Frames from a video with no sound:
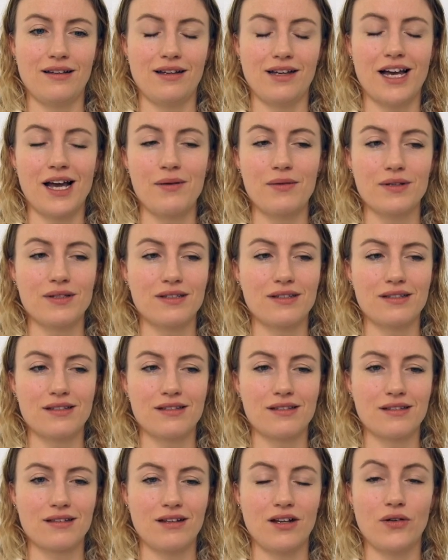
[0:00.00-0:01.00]
I
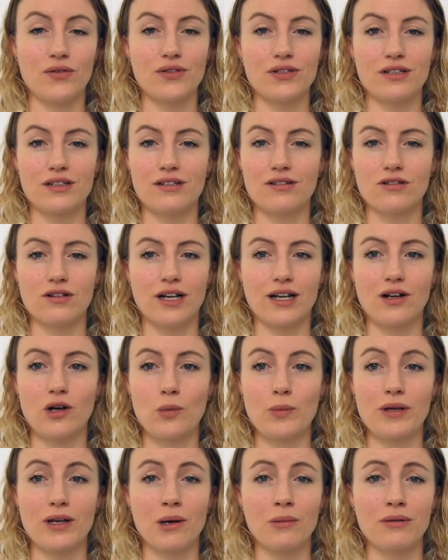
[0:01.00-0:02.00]
was close to trying
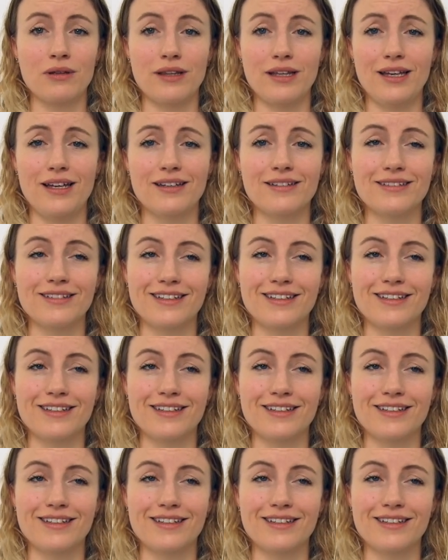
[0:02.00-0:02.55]
homeopathy.